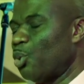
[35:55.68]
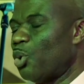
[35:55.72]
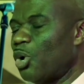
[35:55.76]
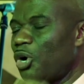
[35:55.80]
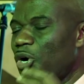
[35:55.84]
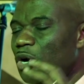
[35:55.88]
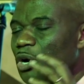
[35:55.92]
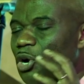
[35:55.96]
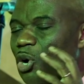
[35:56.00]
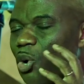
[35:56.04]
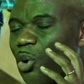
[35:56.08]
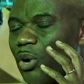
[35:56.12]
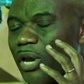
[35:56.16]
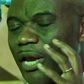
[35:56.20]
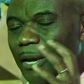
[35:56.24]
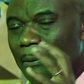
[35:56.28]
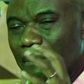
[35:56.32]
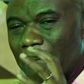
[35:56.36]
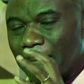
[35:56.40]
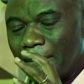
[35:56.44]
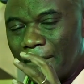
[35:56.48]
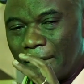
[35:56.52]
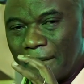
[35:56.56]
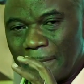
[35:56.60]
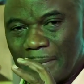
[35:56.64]
You will know
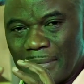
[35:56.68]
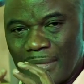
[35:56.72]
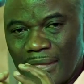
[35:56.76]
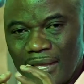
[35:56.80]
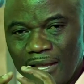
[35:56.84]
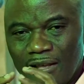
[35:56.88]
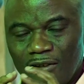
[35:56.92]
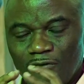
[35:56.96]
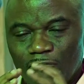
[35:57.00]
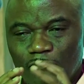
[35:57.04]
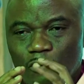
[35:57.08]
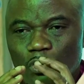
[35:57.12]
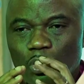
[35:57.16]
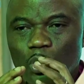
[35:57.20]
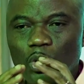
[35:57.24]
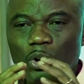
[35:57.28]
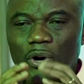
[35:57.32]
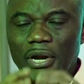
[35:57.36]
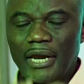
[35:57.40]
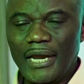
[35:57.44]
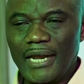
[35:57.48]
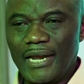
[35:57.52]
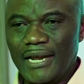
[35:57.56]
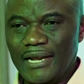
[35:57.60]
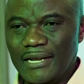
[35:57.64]
Him
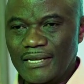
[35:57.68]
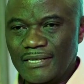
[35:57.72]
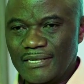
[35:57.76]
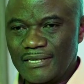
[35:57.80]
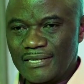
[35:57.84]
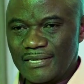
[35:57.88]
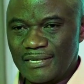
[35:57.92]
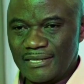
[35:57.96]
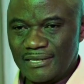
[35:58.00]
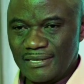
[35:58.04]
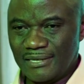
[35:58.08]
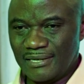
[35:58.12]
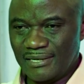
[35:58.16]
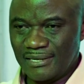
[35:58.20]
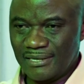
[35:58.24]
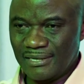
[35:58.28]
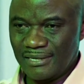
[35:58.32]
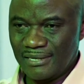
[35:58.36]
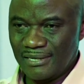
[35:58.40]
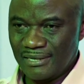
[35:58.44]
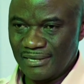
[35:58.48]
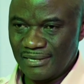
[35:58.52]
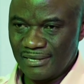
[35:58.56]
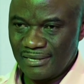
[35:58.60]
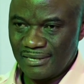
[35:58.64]
for who He is.
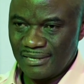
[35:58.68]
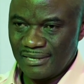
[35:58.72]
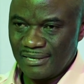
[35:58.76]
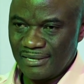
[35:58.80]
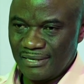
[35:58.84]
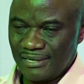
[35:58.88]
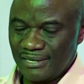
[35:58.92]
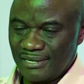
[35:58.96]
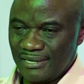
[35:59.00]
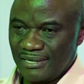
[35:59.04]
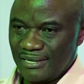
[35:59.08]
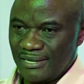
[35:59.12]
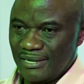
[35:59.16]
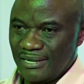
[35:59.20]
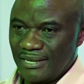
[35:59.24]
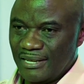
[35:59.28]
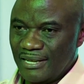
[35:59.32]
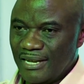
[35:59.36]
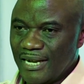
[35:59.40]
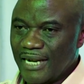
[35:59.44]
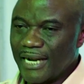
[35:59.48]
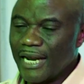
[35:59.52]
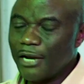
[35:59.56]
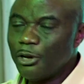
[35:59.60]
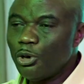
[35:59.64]

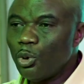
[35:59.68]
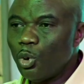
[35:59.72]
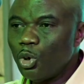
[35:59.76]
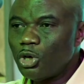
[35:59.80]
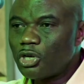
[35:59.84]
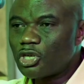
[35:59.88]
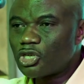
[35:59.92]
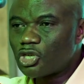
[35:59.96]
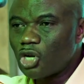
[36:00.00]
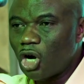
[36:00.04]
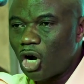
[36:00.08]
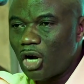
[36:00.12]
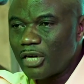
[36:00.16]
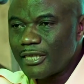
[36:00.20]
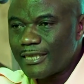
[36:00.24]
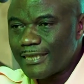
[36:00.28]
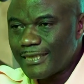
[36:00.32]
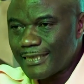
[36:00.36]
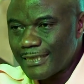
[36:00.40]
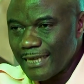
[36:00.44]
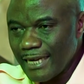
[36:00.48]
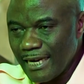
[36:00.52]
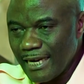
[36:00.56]
And then you'll start